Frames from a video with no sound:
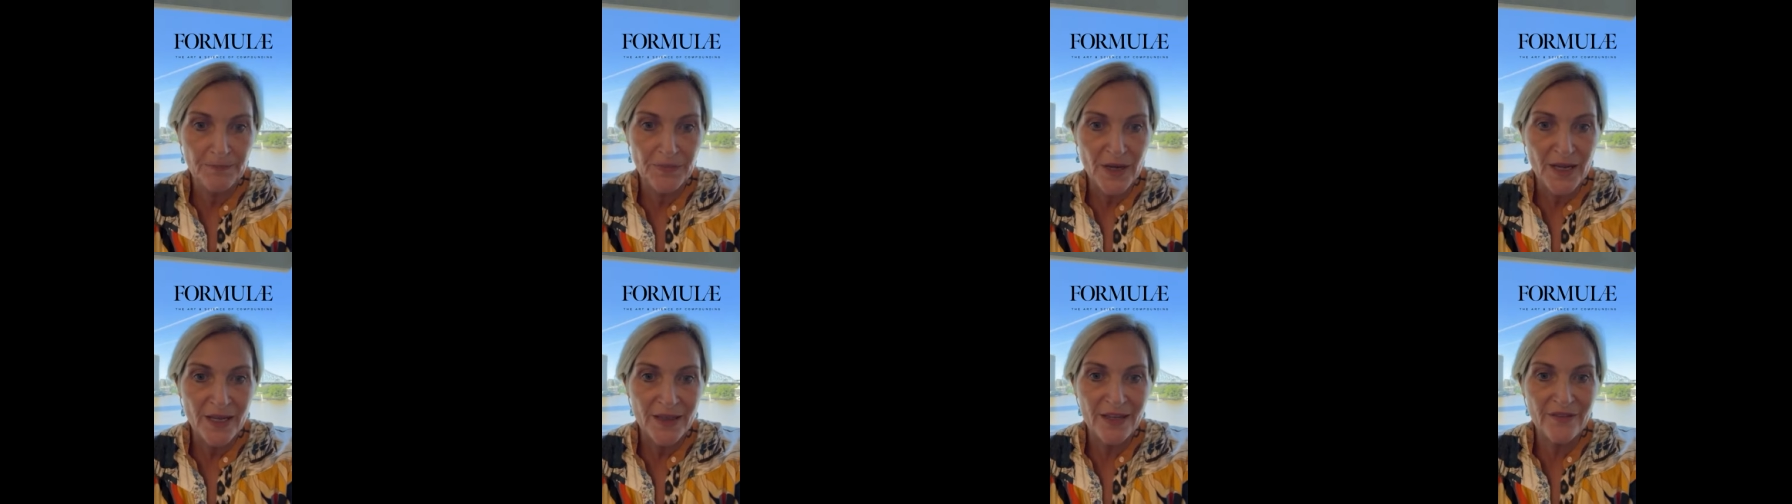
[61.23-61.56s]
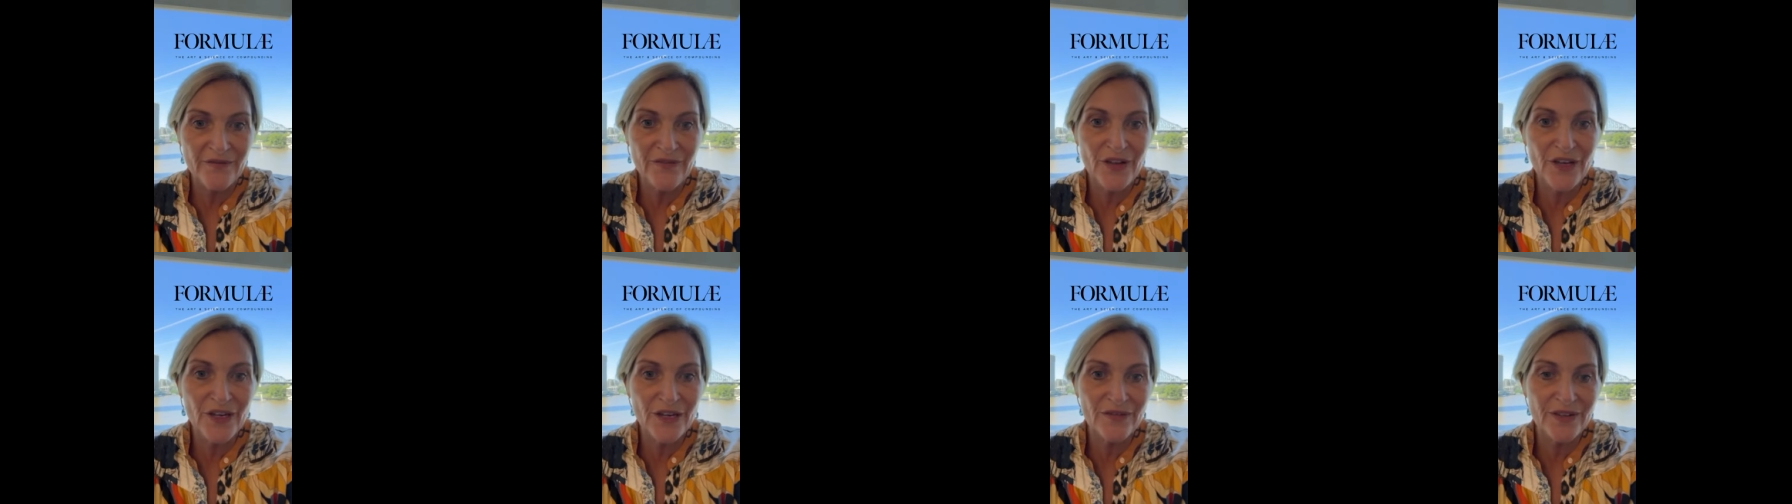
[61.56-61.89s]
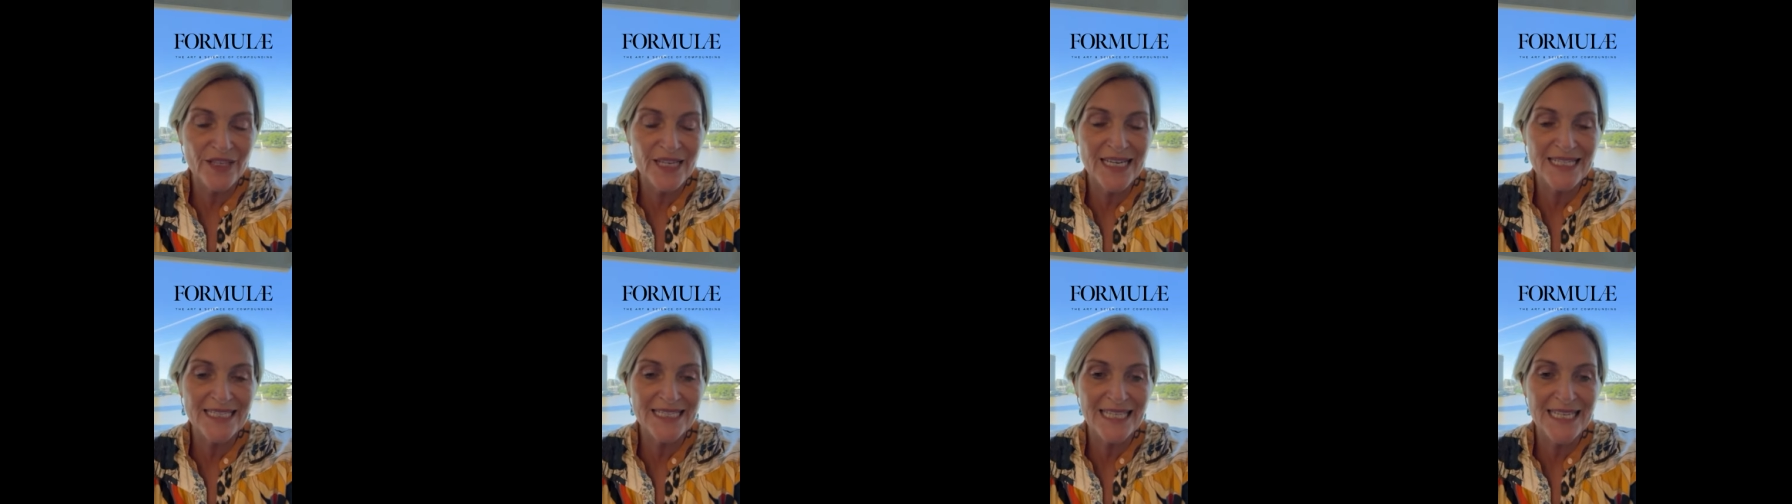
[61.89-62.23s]
The first,
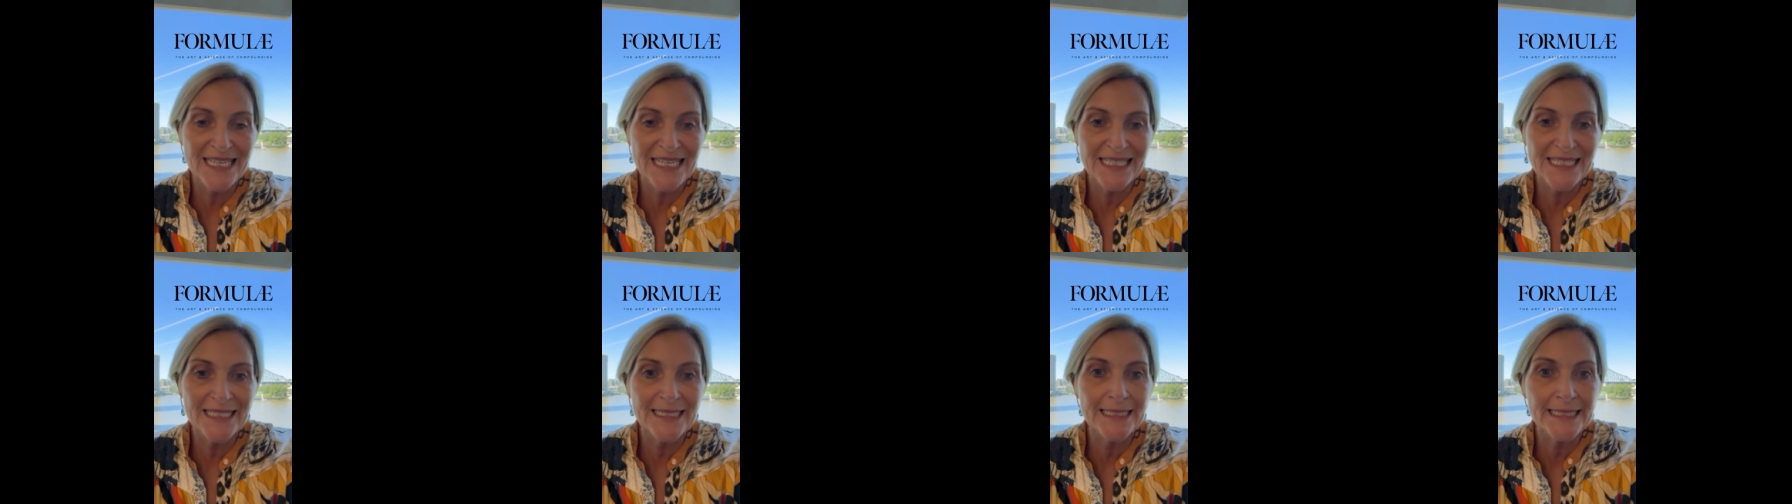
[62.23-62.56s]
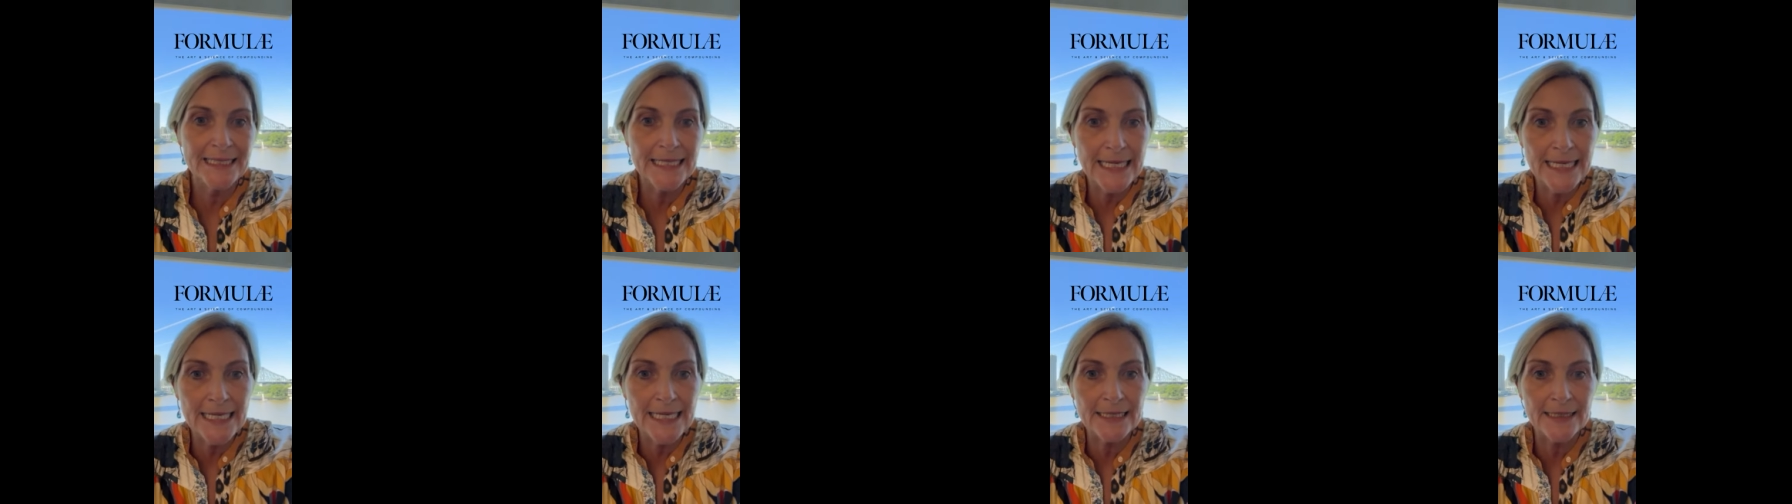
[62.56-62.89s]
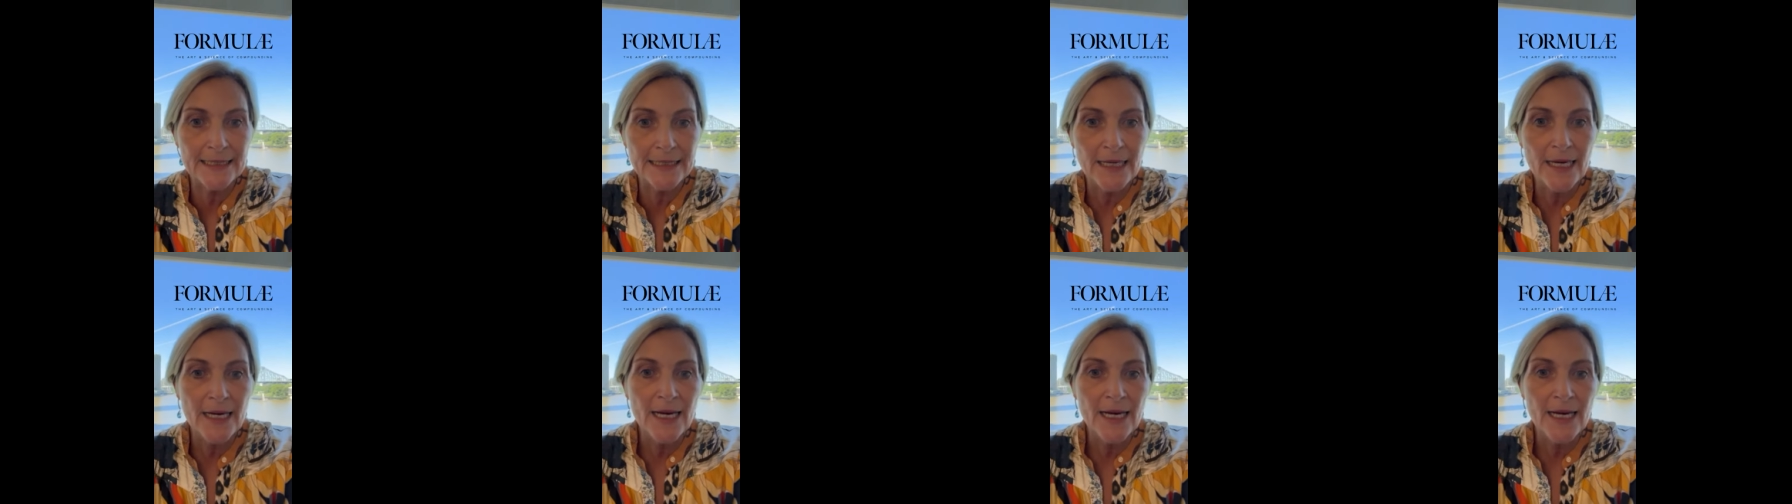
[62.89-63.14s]
next thing is seed it.